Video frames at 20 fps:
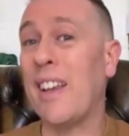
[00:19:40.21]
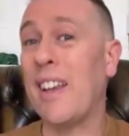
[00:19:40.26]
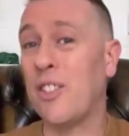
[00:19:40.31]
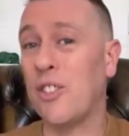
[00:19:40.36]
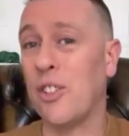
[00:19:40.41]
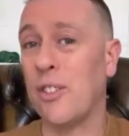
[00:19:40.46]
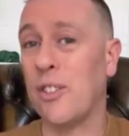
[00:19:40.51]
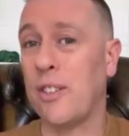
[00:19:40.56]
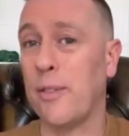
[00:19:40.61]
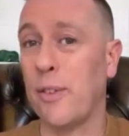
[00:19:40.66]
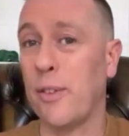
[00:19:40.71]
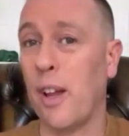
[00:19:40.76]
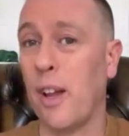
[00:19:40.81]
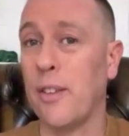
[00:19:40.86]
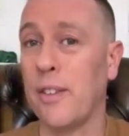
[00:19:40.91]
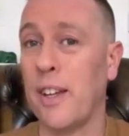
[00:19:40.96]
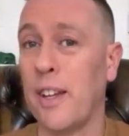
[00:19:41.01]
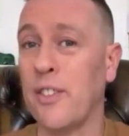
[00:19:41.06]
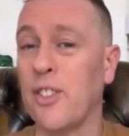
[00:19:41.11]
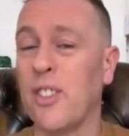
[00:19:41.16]
ancient
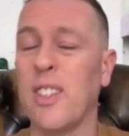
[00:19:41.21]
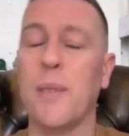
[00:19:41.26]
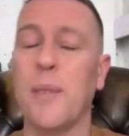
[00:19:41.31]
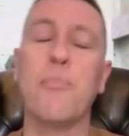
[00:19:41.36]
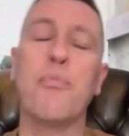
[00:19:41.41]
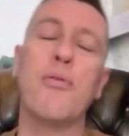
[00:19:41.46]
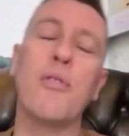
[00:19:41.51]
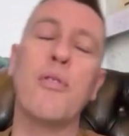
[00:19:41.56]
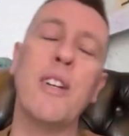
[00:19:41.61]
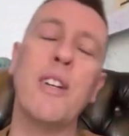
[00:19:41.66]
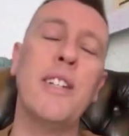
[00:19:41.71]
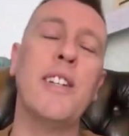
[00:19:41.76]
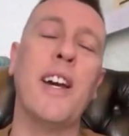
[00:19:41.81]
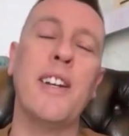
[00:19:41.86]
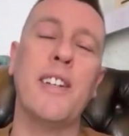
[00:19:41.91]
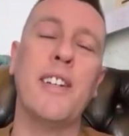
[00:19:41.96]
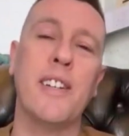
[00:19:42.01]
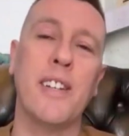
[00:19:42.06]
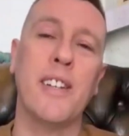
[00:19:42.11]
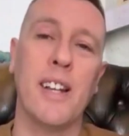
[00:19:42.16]
civilization that
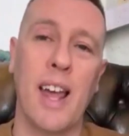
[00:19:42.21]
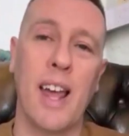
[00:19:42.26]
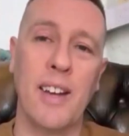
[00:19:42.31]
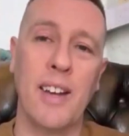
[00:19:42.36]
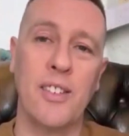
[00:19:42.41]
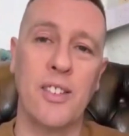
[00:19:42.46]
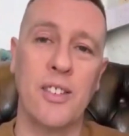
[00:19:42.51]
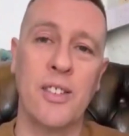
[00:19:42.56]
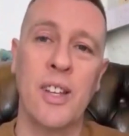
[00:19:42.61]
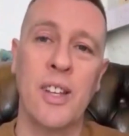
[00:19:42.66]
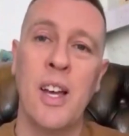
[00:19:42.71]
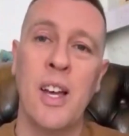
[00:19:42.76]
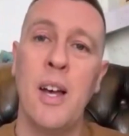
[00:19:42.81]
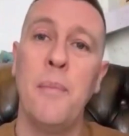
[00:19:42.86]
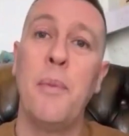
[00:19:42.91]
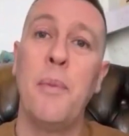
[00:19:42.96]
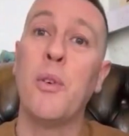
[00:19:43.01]
predated Atlantis,